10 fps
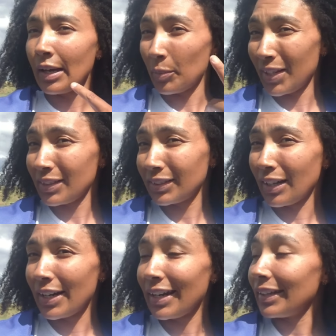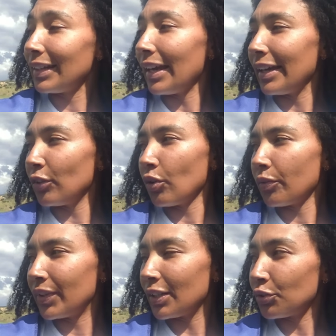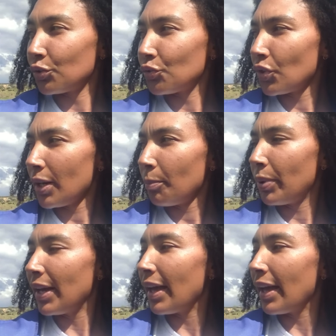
I'm gonna start at the end of the strip